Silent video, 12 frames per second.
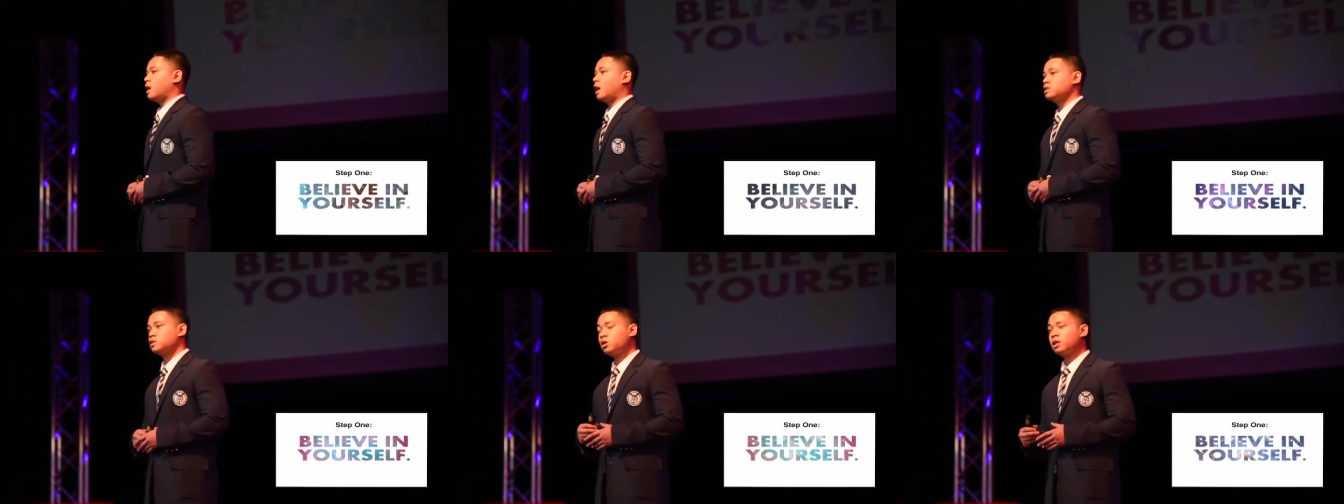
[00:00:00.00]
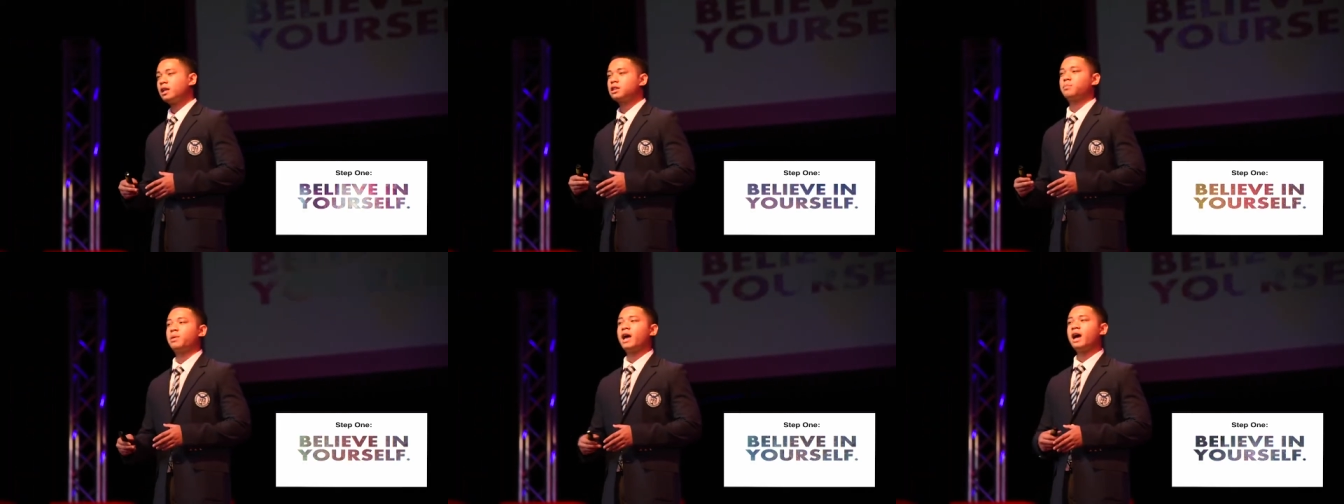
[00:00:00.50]
I saw
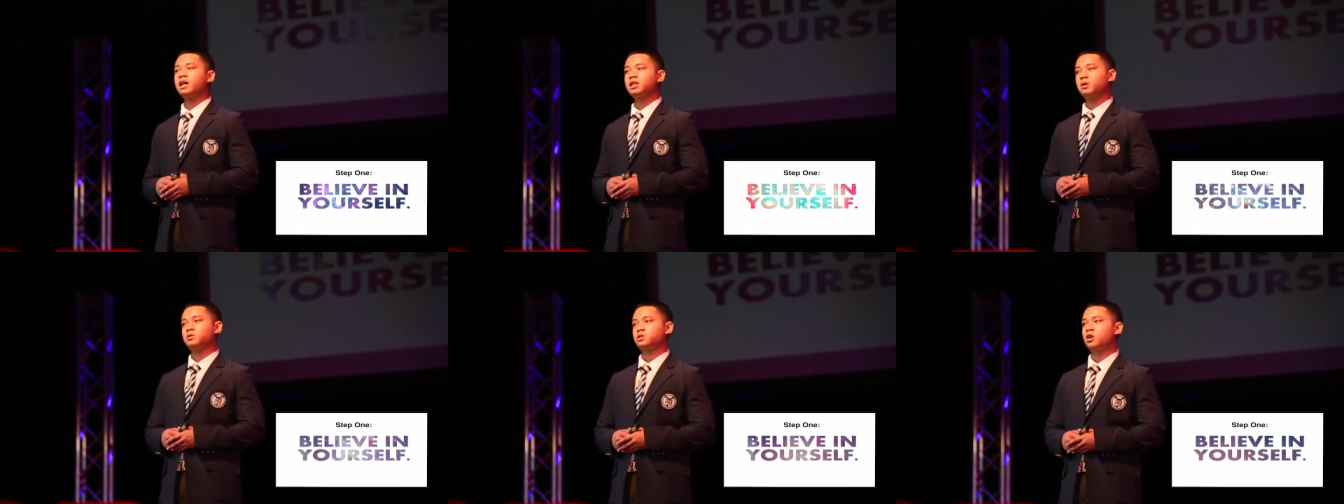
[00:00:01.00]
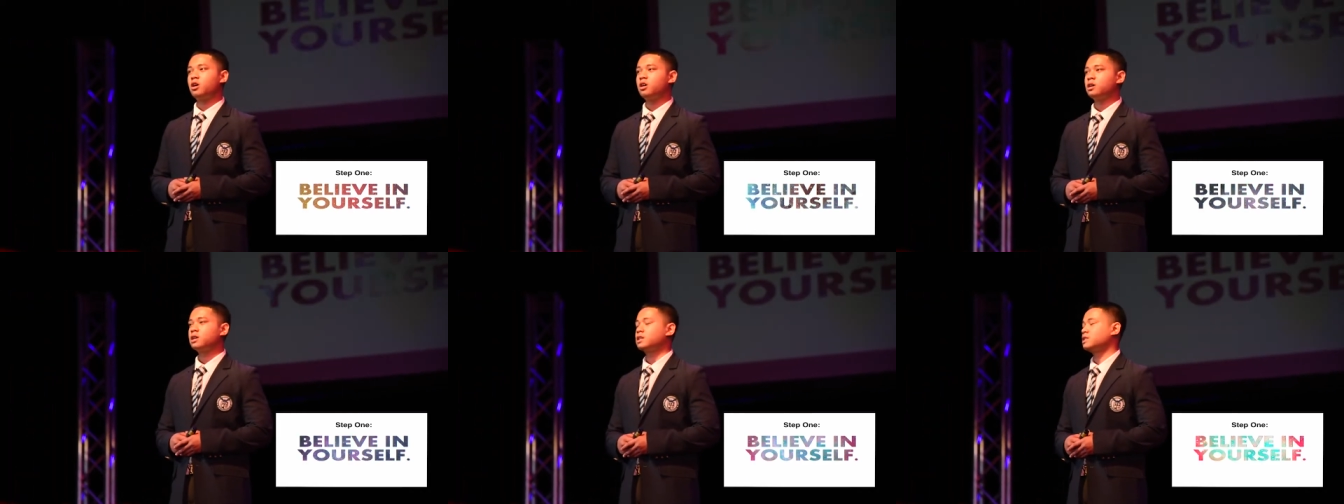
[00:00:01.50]
that the path I was
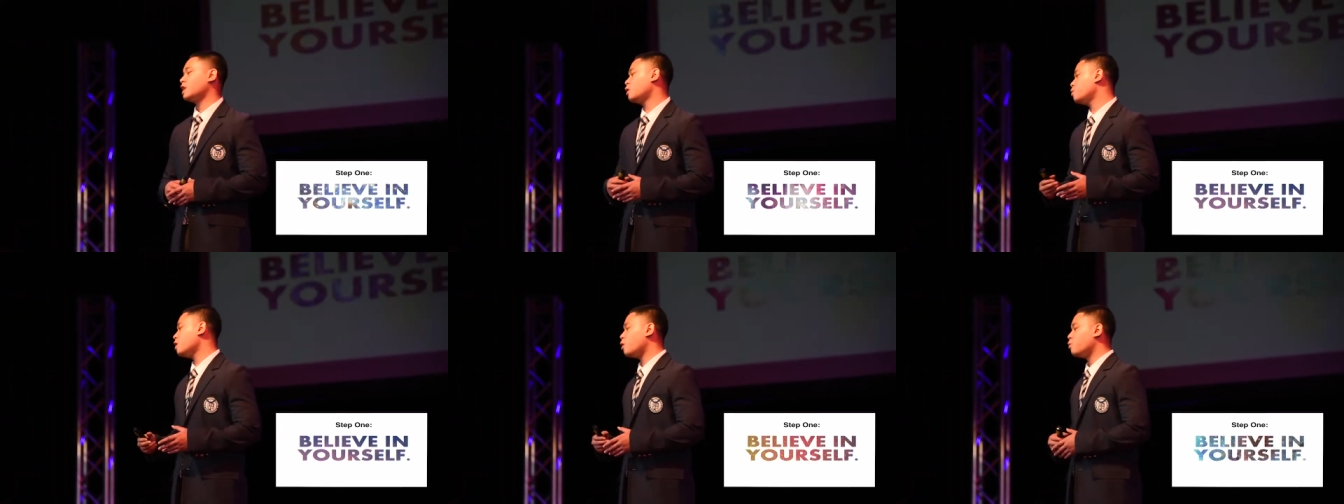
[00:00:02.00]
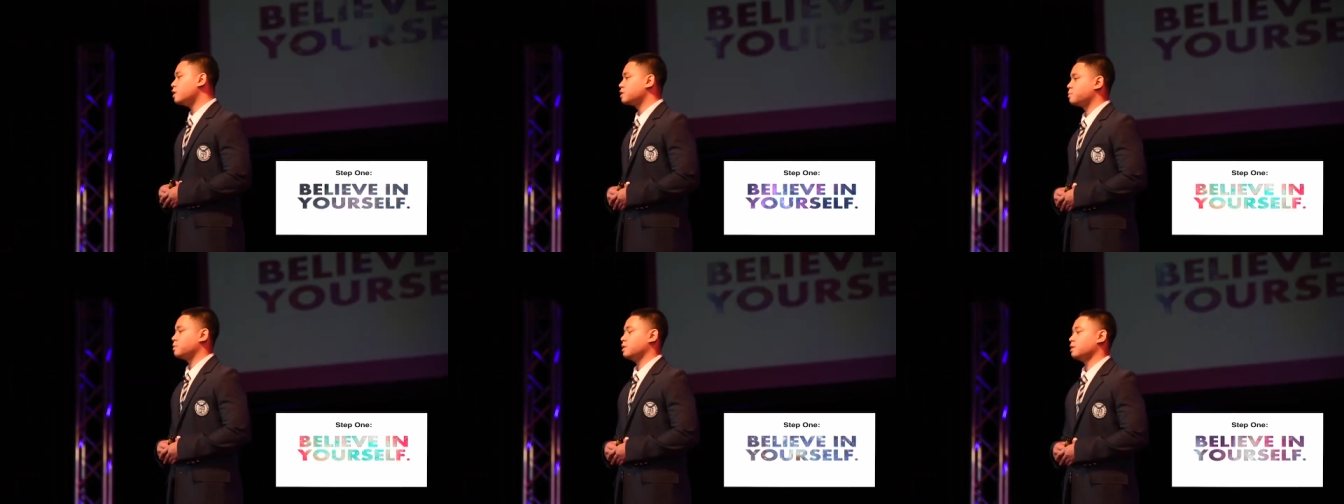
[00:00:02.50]
on is not where I
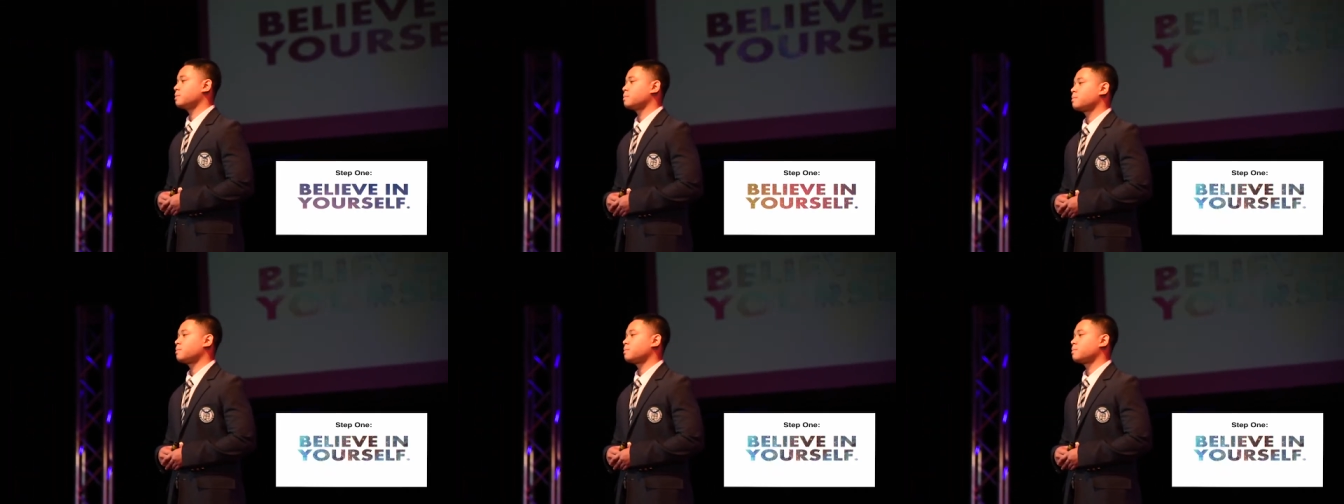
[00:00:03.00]
want to be.